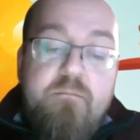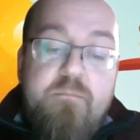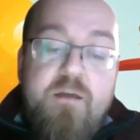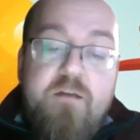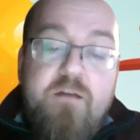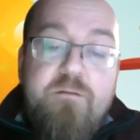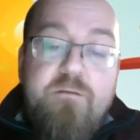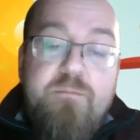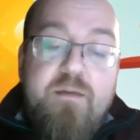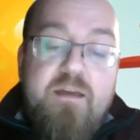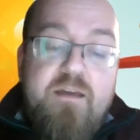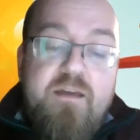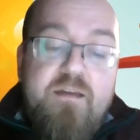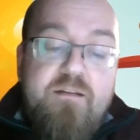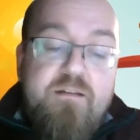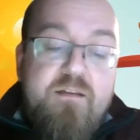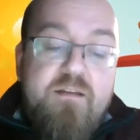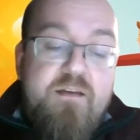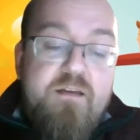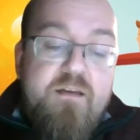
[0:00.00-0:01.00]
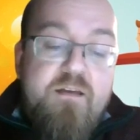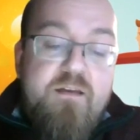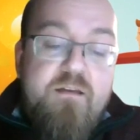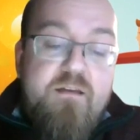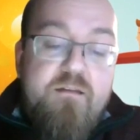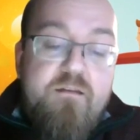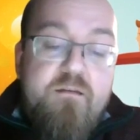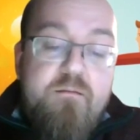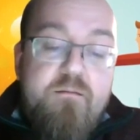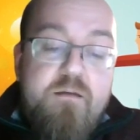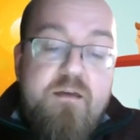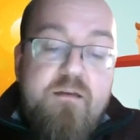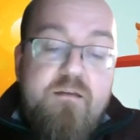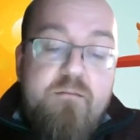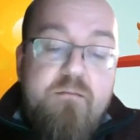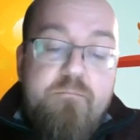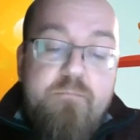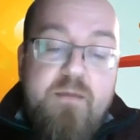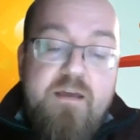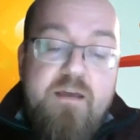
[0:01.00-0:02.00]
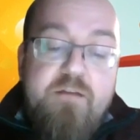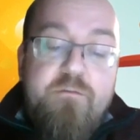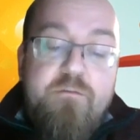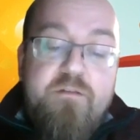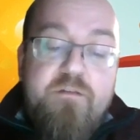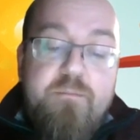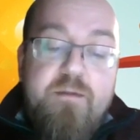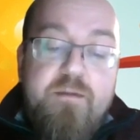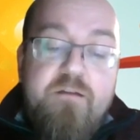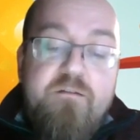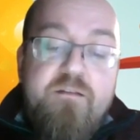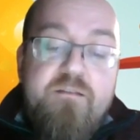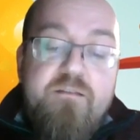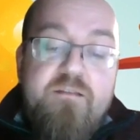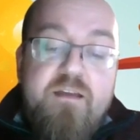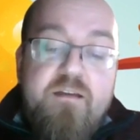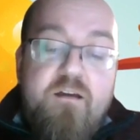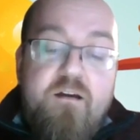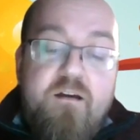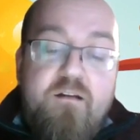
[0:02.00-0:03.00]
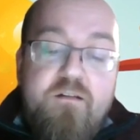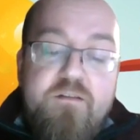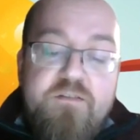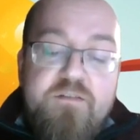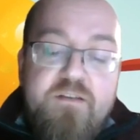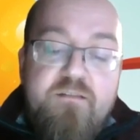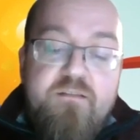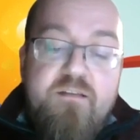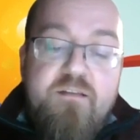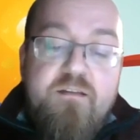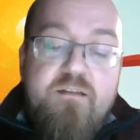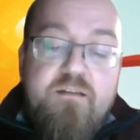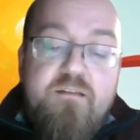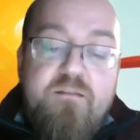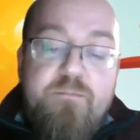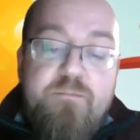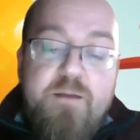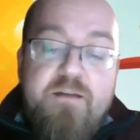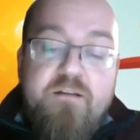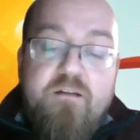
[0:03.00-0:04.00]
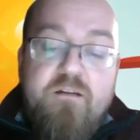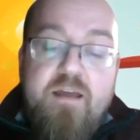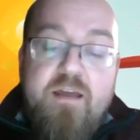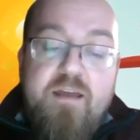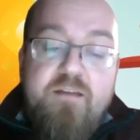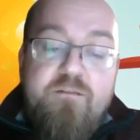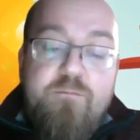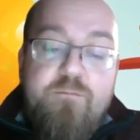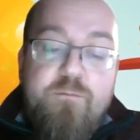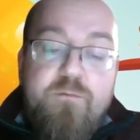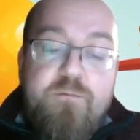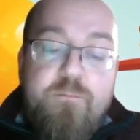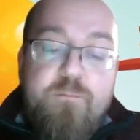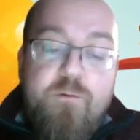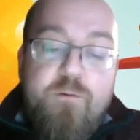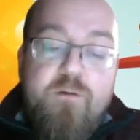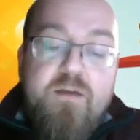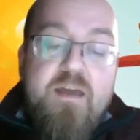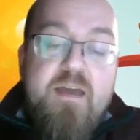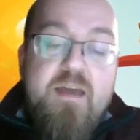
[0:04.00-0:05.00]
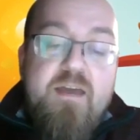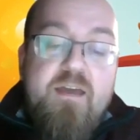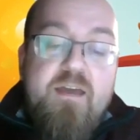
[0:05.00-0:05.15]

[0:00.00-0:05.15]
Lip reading: Mary Main. Main was an American psychologist, expanding on Ainsworth's work,